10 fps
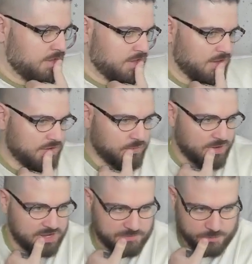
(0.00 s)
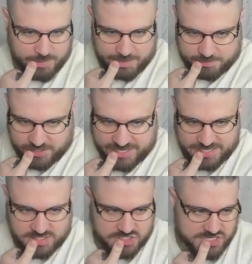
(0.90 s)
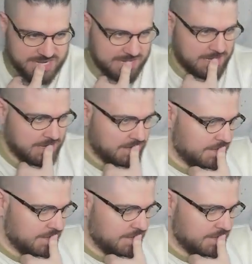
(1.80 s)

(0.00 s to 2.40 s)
Are you ready for my plan, chat?